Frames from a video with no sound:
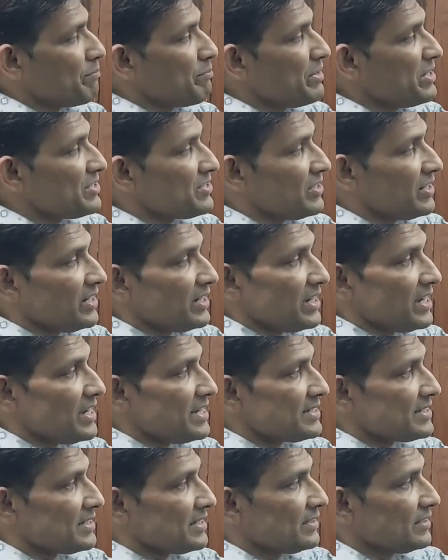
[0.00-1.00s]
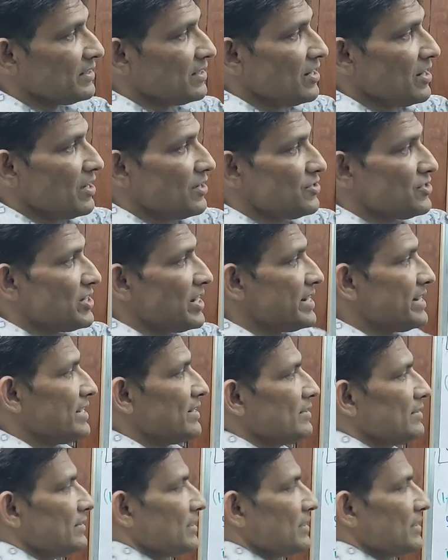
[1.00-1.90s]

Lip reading: B3 is z.